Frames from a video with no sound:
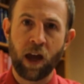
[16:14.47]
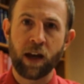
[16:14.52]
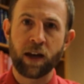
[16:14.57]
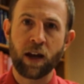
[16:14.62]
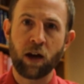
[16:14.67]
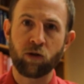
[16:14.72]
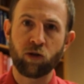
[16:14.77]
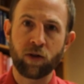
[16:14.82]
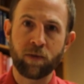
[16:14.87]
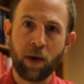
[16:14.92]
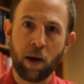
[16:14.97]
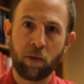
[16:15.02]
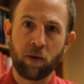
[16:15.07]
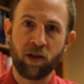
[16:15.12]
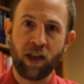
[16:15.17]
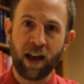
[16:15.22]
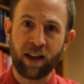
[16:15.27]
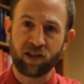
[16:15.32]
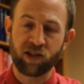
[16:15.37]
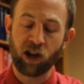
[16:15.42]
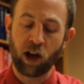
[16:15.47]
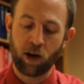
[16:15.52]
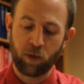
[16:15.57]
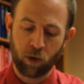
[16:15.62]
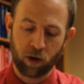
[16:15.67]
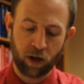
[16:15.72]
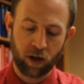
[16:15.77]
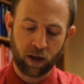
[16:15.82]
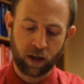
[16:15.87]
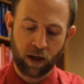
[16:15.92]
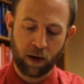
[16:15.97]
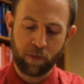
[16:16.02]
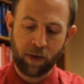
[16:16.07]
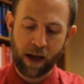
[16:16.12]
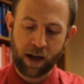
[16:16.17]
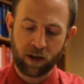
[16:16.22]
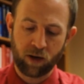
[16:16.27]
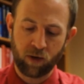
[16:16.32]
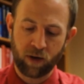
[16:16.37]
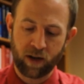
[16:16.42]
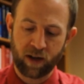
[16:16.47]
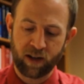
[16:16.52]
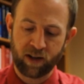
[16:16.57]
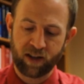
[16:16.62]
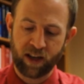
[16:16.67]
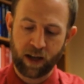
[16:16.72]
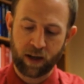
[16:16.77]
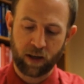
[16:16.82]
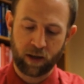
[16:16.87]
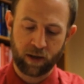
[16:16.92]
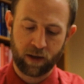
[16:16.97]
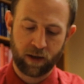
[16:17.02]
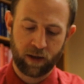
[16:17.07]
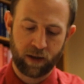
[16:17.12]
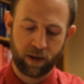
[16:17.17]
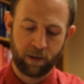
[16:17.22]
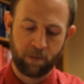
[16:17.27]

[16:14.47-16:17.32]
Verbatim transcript: Now, remember that psalm. We're going to come back to it in a second.